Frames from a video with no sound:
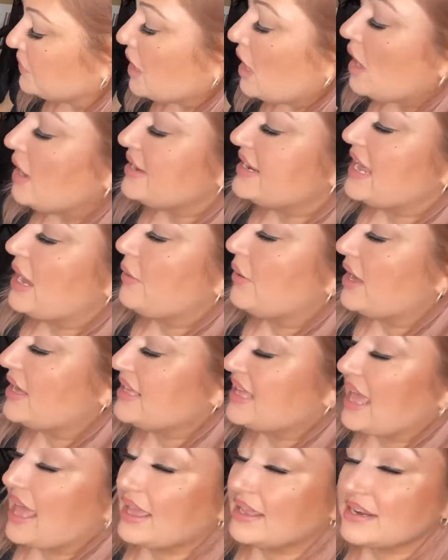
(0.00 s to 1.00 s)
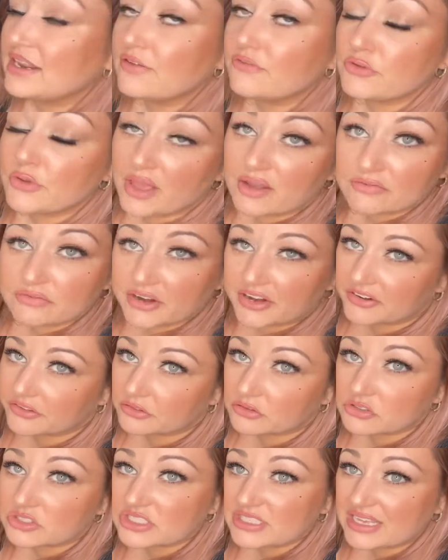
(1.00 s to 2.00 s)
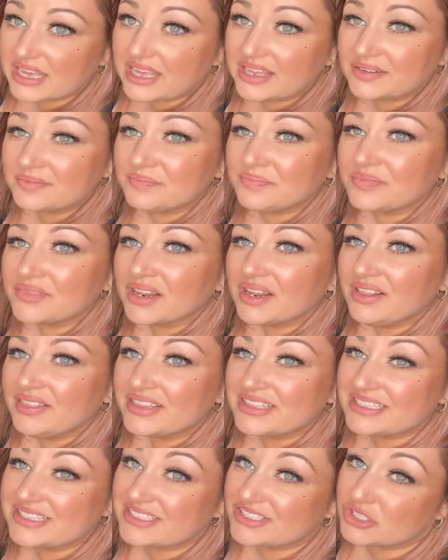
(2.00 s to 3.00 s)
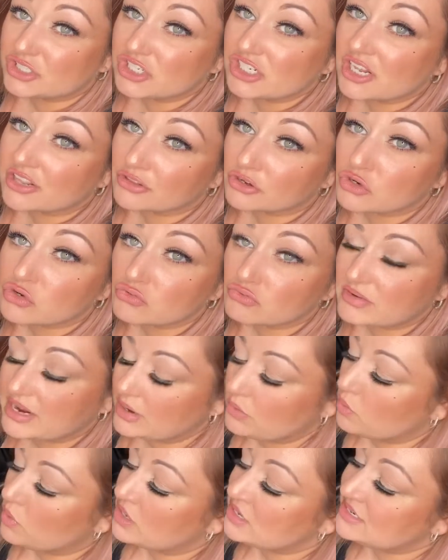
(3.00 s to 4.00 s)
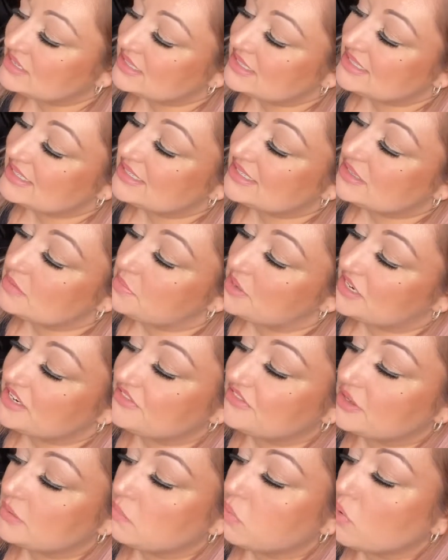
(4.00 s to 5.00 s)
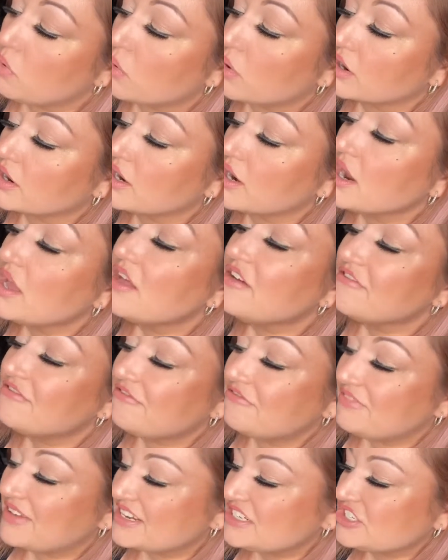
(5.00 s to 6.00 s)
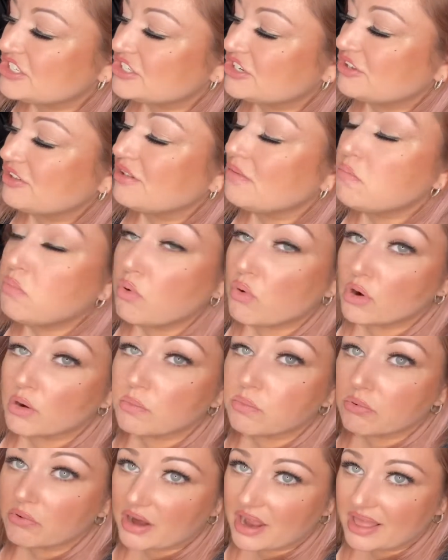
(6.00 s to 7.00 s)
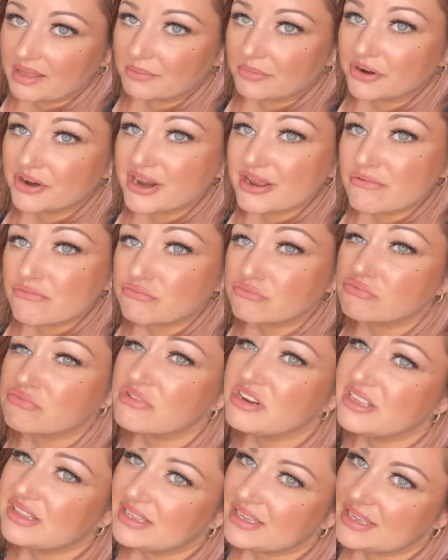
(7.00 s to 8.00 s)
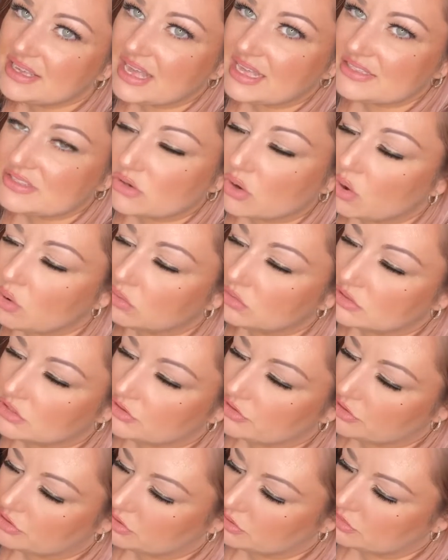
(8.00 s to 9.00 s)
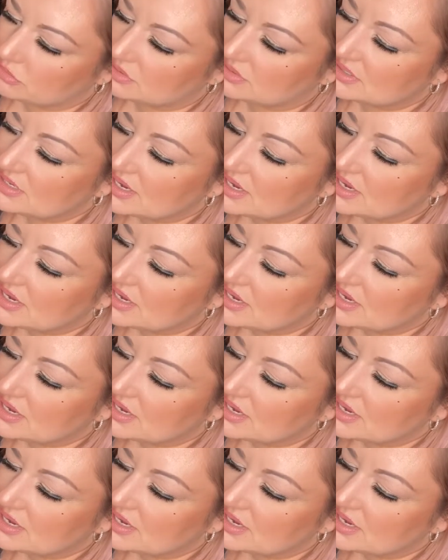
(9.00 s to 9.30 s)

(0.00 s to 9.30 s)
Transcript: Now again, if you have regular skin, this is another great one. This is the Benefit Pore Fessional Pore Primer. It really gets a hold of those